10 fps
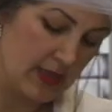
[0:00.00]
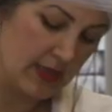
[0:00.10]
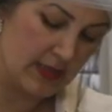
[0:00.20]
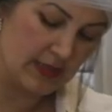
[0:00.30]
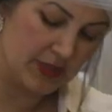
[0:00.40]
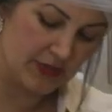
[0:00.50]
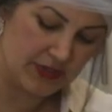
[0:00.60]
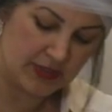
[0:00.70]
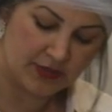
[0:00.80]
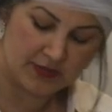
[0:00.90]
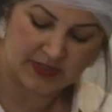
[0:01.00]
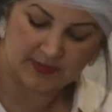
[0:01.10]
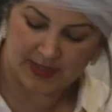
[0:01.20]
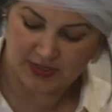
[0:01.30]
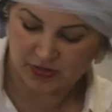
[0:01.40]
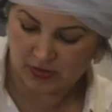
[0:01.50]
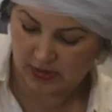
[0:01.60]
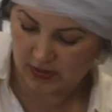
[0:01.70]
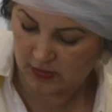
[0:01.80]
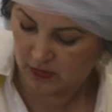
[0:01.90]
and using your
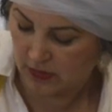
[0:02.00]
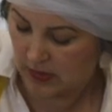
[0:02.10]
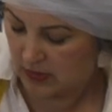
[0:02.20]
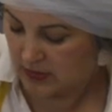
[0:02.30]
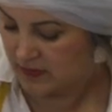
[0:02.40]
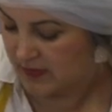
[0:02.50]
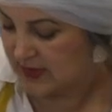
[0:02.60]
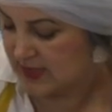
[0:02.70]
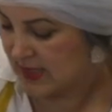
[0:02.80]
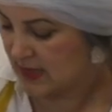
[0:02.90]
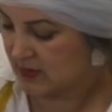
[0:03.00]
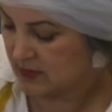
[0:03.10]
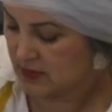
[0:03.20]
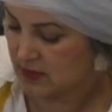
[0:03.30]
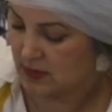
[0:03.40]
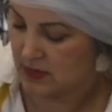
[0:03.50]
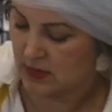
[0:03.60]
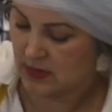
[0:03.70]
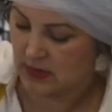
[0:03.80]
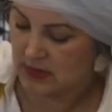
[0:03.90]
spatula, go all the way down.
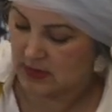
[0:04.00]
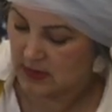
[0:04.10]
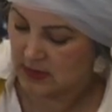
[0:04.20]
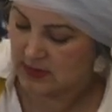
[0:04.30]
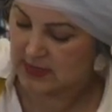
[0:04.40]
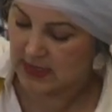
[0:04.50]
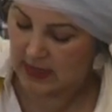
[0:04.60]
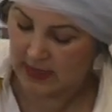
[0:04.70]
Take